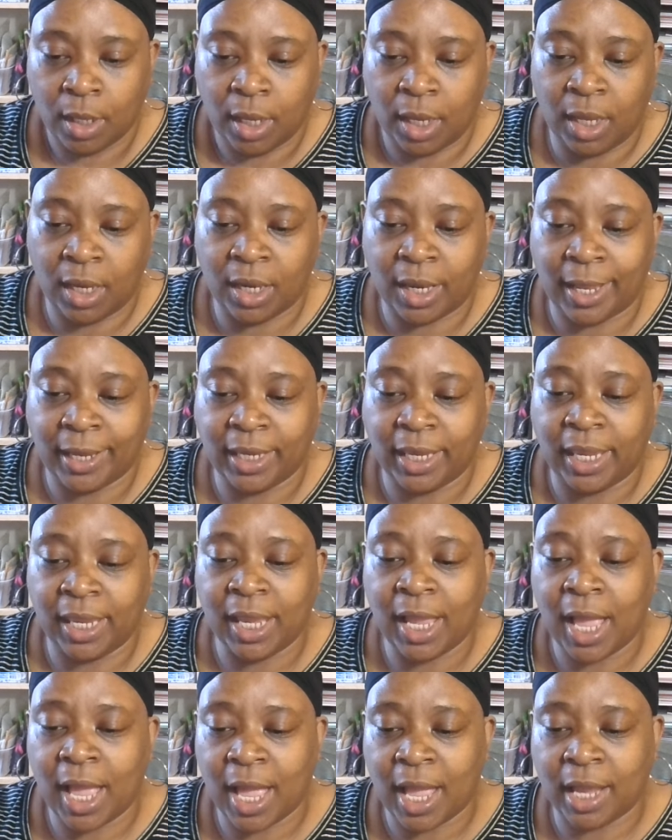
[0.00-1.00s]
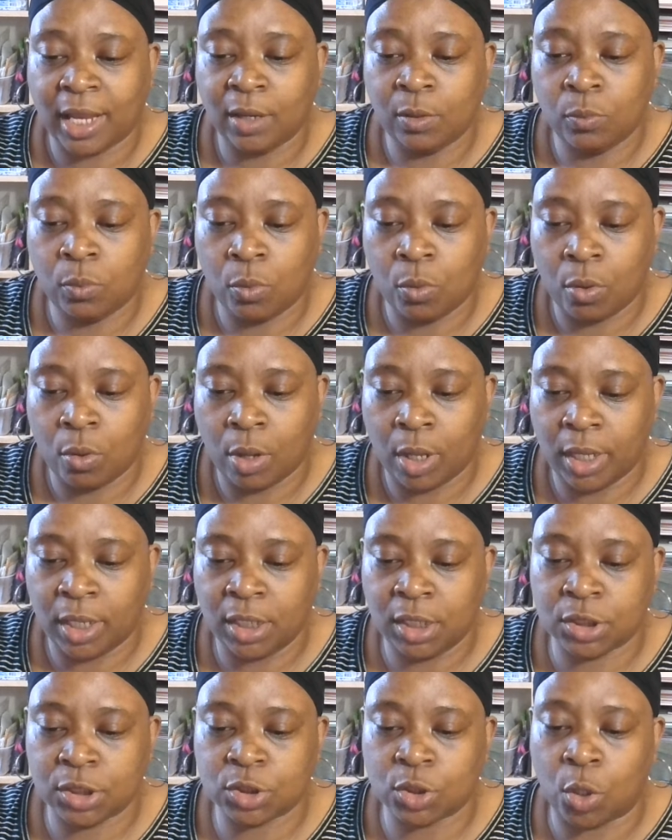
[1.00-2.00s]
and like a high wall
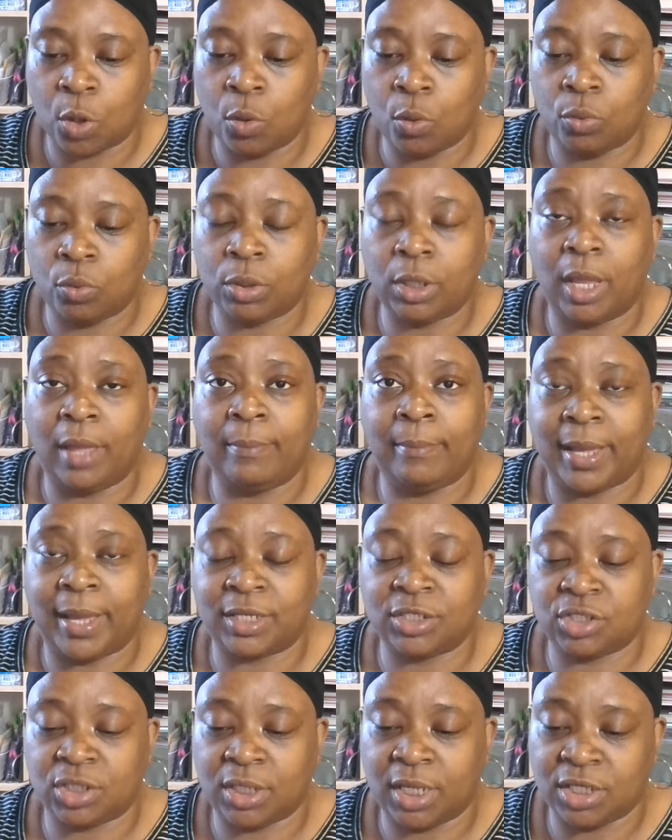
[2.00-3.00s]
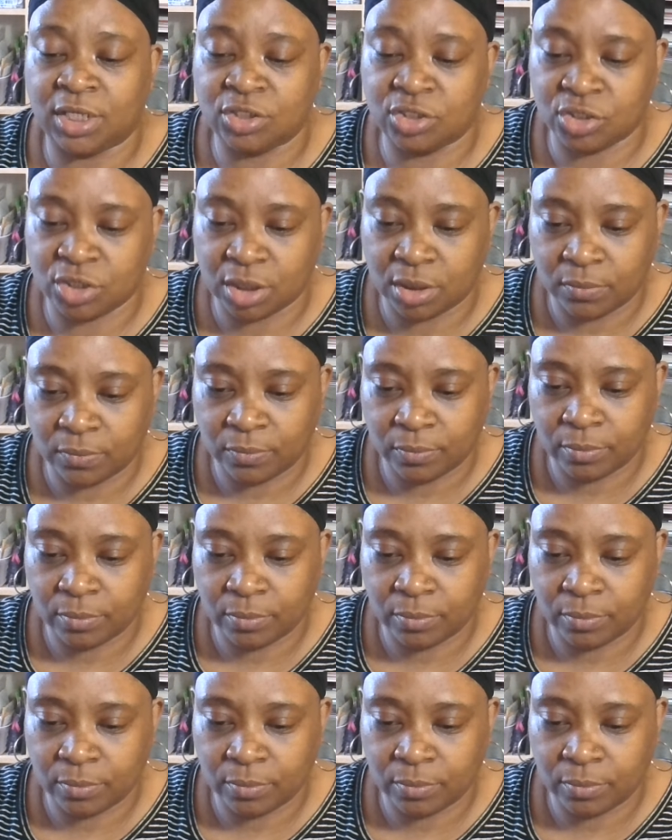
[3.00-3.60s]
in his own imagination.